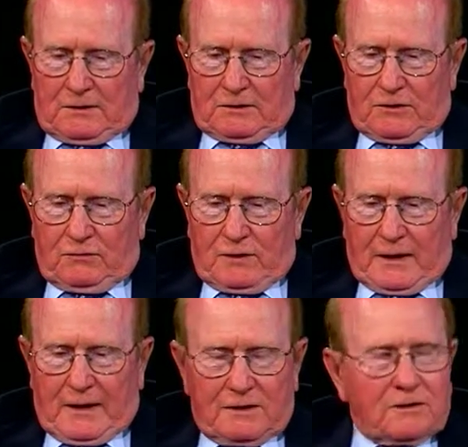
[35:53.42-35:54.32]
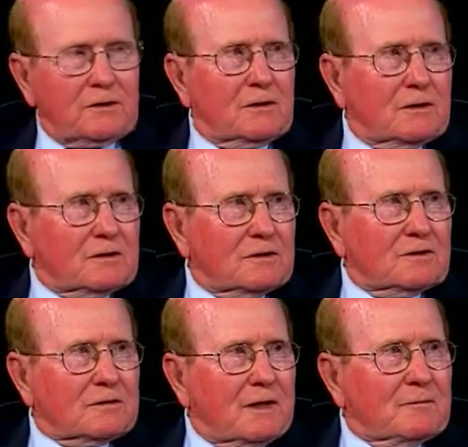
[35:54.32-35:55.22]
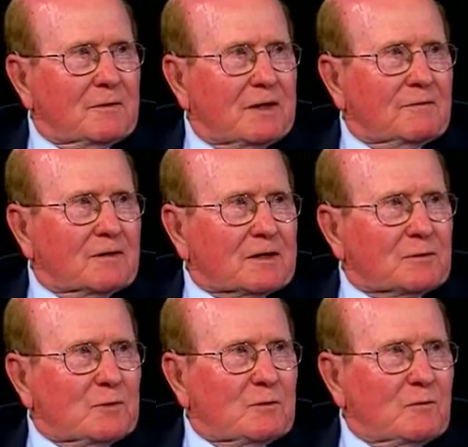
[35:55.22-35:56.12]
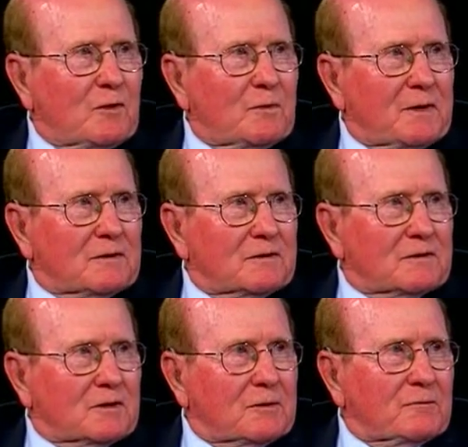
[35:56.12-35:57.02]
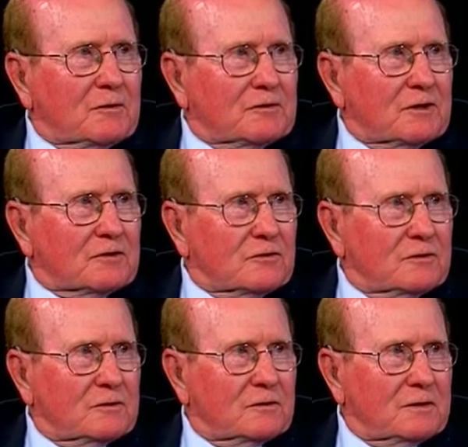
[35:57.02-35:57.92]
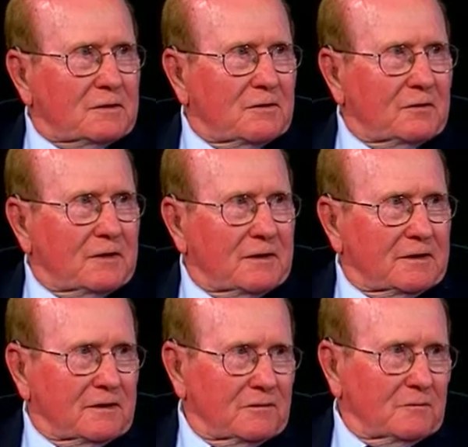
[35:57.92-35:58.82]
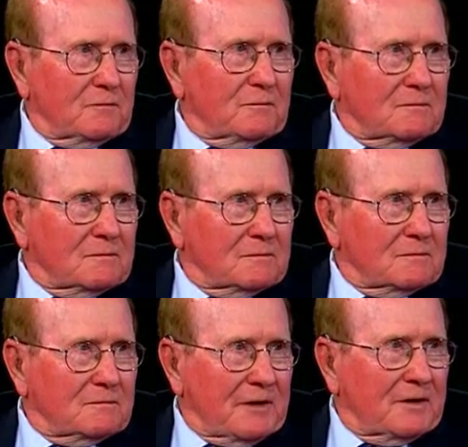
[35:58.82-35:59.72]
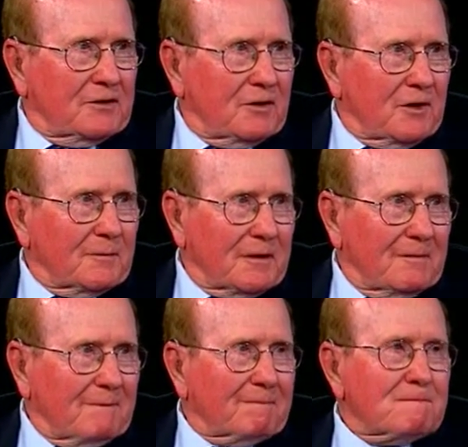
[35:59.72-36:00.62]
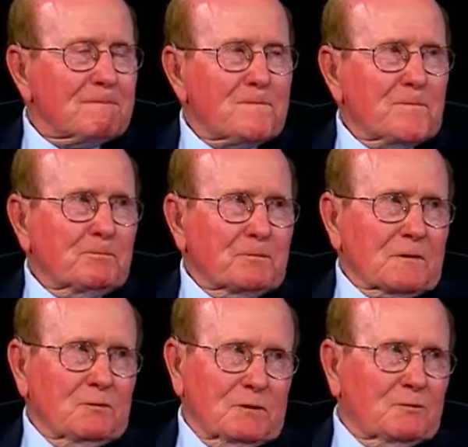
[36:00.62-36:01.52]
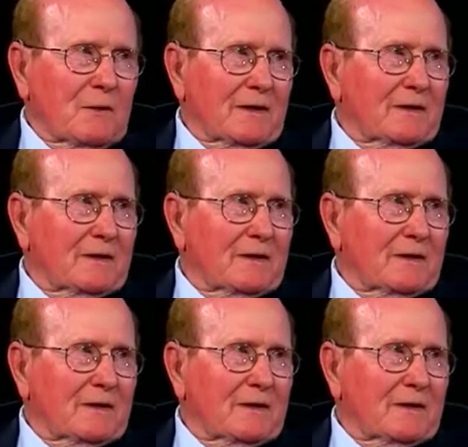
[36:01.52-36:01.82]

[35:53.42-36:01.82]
just relax, Carroll, he says. Captain Hayflick has put more men to sleep for chest surgery than any other man in the Army. Good. Which, so by,